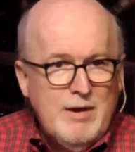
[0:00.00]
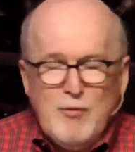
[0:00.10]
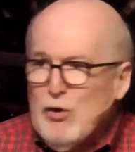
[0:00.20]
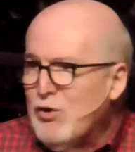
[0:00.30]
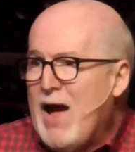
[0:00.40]

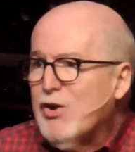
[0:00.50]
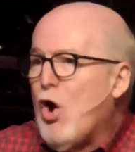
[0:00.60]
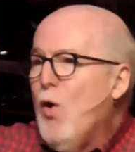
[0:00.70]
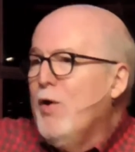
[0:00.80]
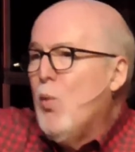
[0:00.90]
If you're not
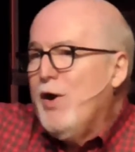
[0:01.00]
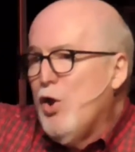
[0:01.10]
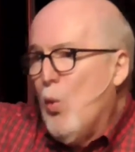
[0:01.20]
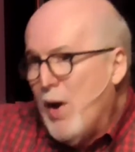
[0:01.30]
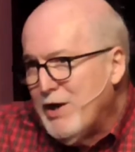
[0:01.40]
going where
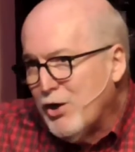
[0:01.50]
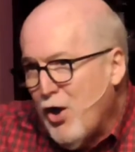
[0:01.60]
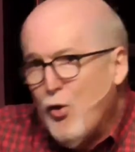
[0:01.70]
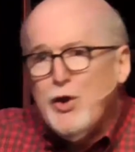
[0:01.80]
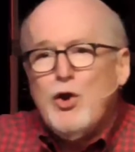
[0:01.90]
you want to
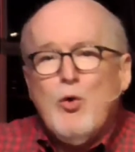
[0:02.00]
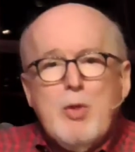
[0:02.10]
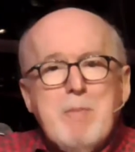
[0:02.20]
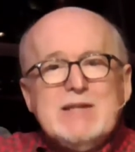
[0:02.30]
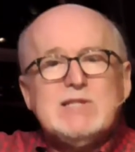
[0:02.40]
go, you know
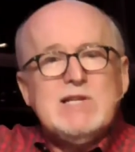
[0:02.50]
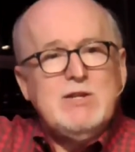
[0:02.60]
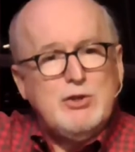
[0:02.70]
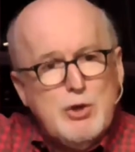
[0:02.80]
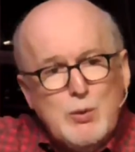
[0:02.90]
the best
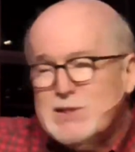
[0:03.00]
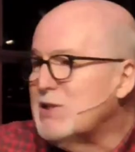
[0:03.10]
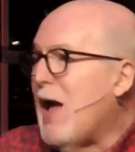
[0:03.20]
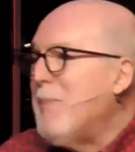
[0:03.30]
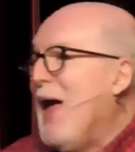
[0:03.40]
thing to do is
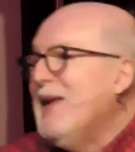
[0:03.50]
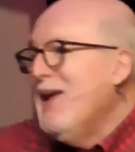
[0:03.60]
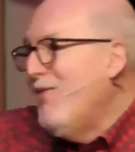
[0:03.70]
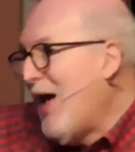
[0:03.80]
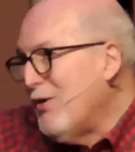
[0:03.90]
stop
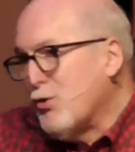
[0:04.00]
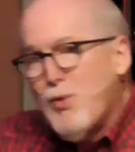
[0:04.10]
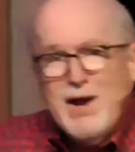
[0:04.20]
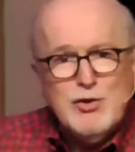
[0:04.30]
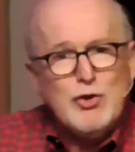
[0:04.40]
heading in that
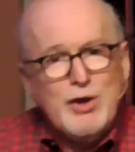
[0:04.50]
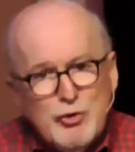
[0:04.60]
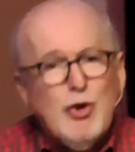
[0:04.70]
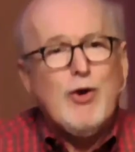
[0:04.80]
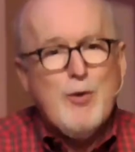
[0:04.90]
direction
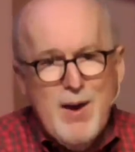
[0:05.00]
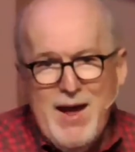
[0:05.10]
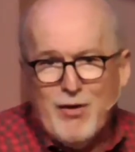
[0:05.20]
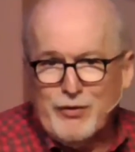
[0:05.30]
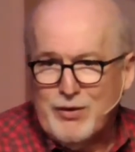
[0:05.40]
and turn
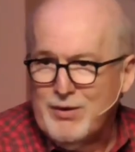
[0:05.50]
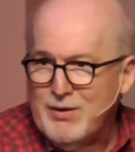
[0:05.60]
around.